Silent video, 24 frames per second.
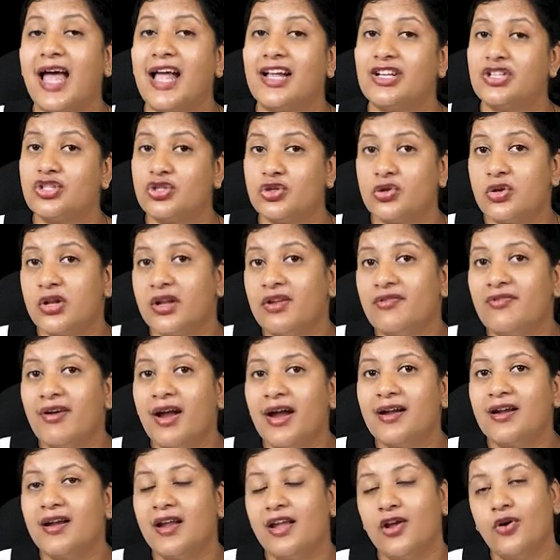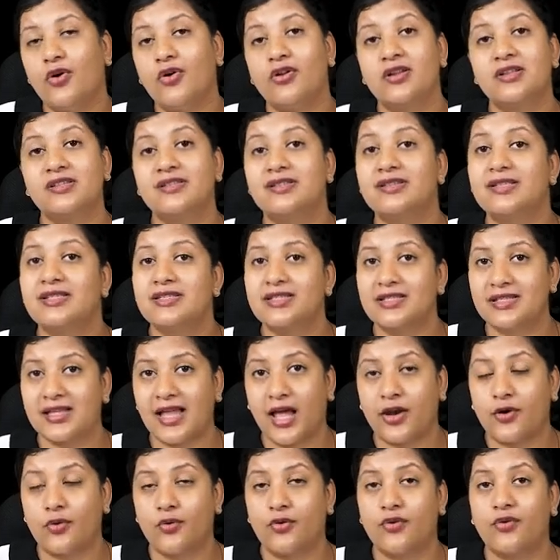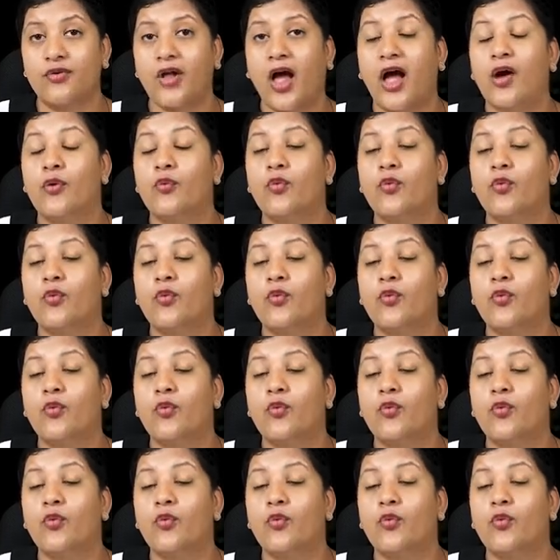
actually widening or is this narrowed?